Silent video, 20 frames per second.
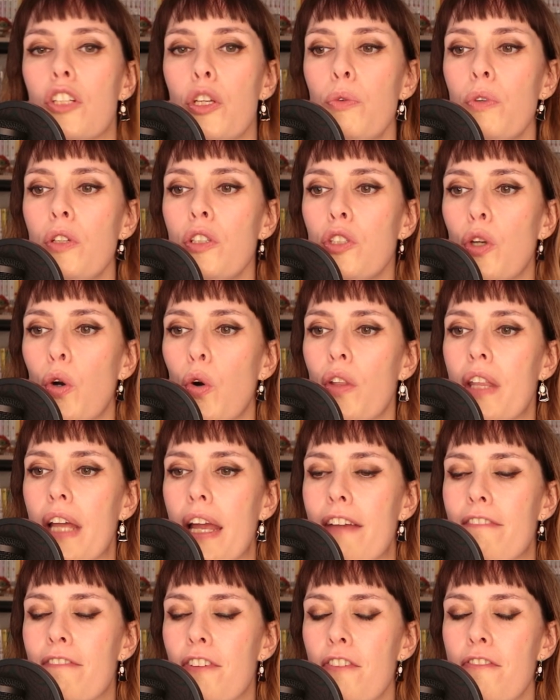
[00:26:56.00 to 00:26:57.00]
You will know
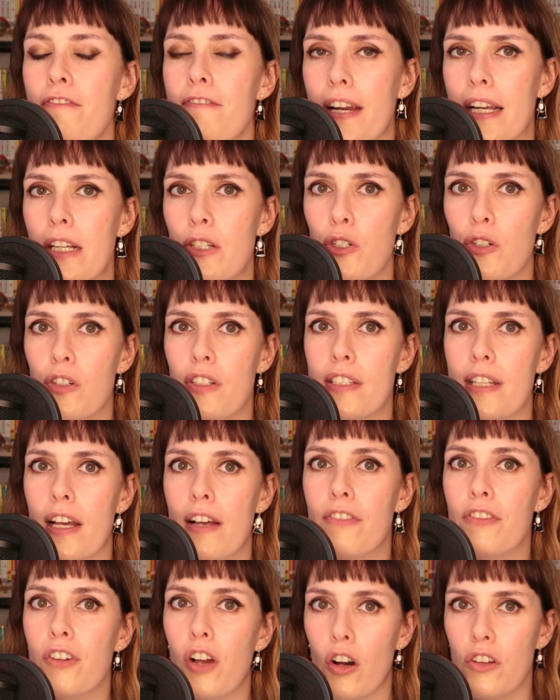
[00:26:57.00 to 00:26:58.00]
that if you find
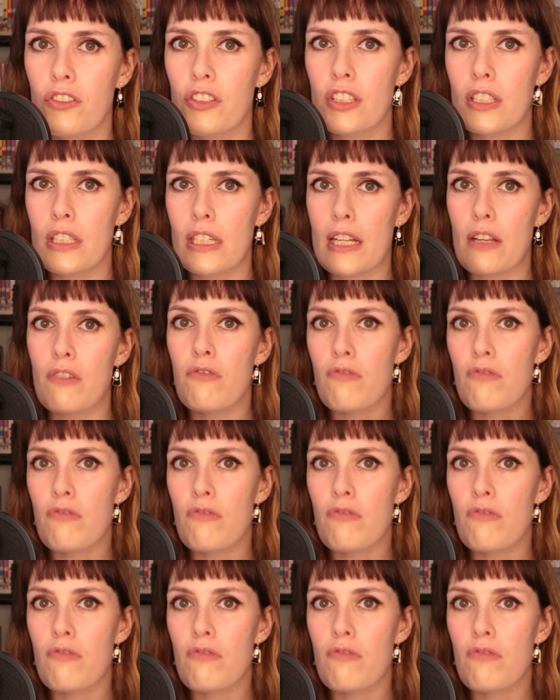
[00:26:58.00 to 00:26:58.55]
yourself constantly